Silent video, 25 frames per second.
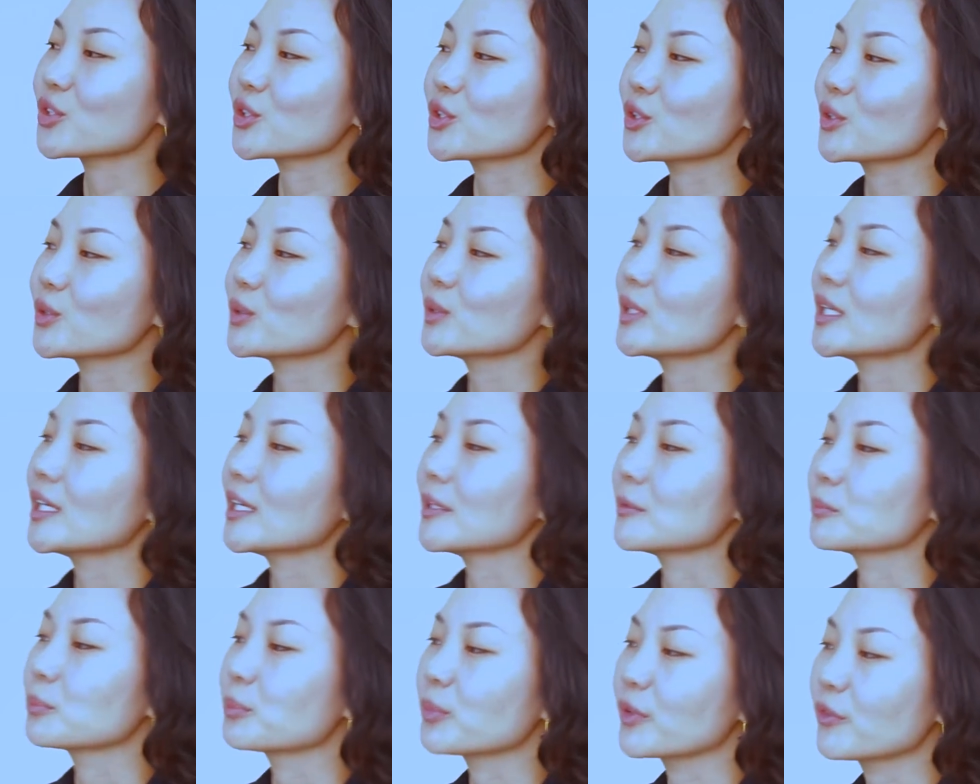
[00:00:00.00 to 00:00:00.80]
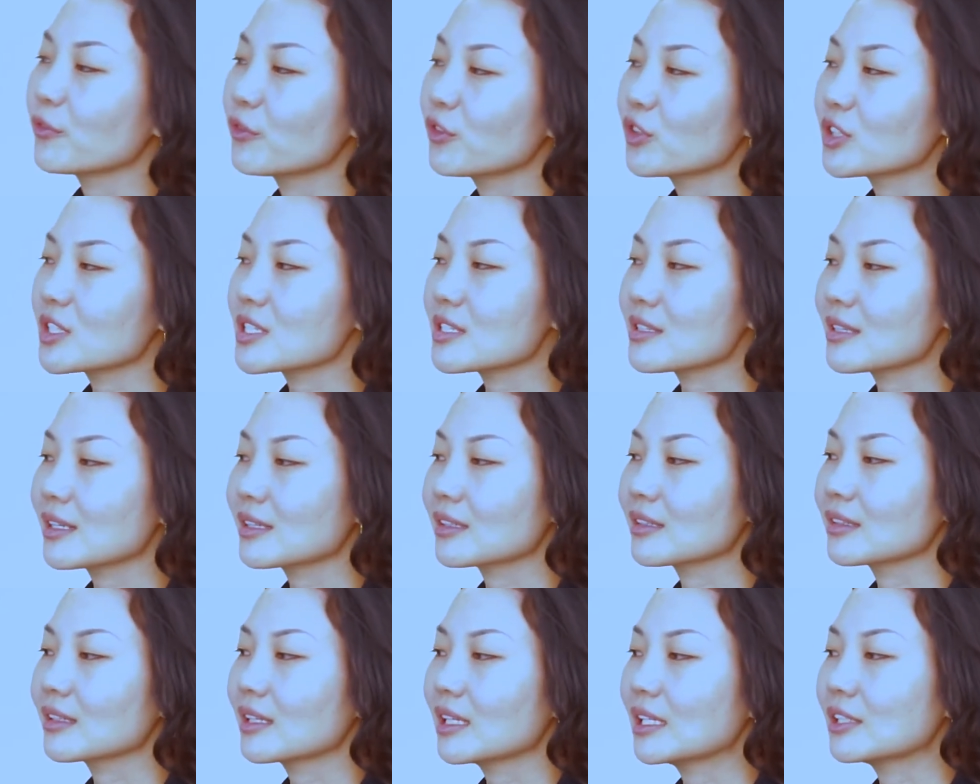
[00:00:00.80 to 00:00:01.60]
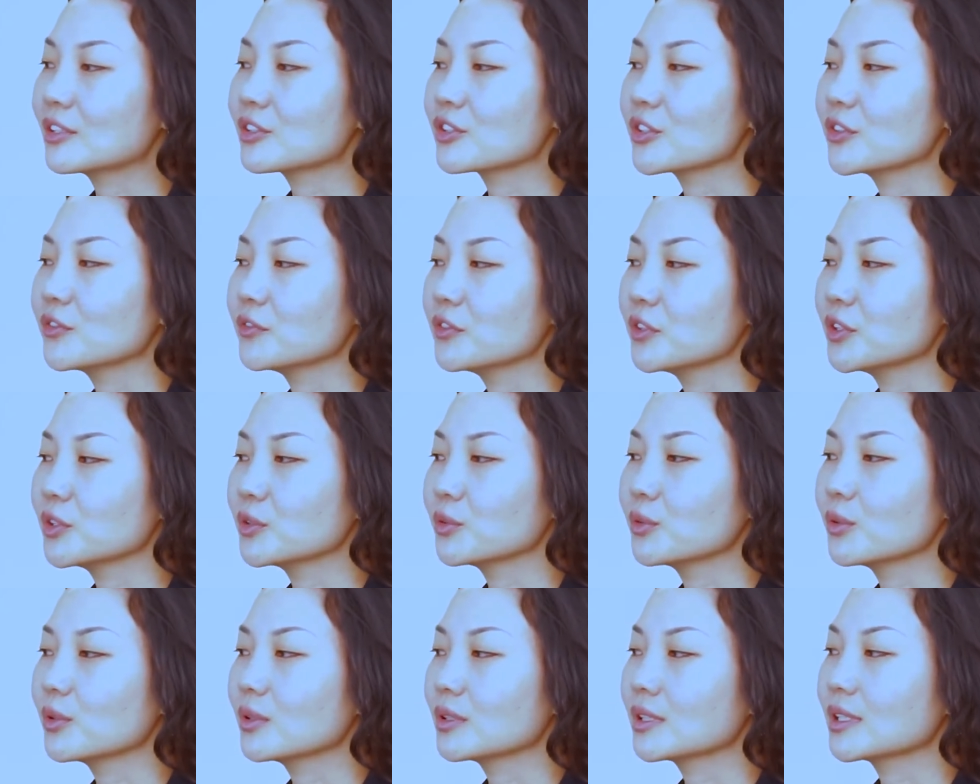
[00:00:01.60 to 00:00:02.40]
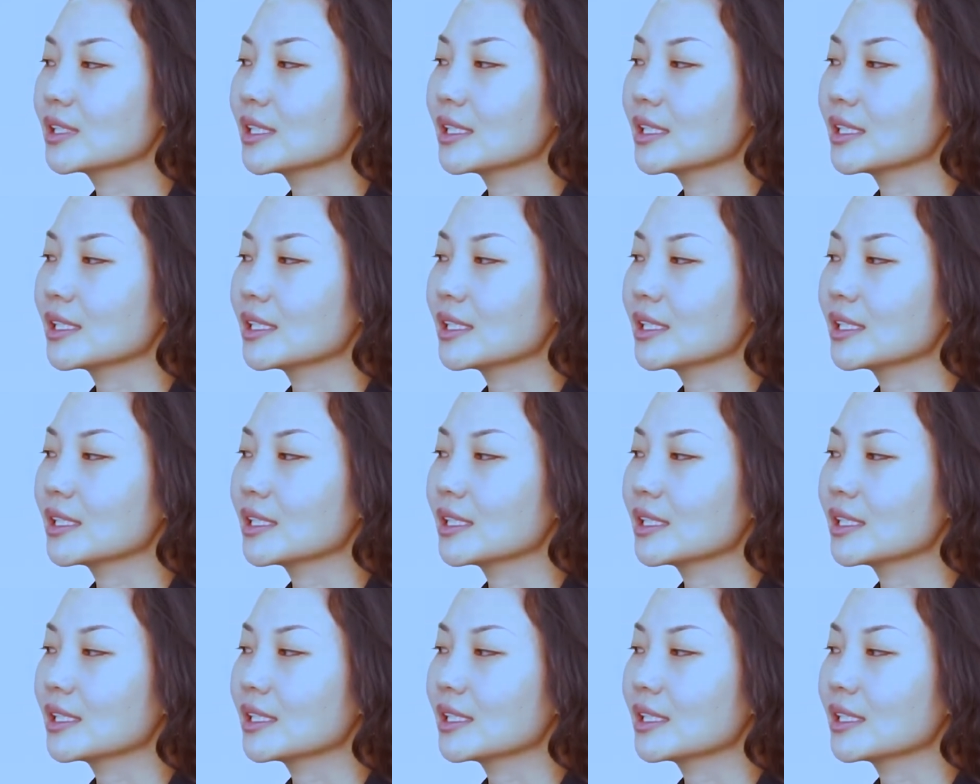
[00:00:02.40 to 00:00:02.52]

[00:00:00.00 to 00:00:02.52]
you before starting the interview,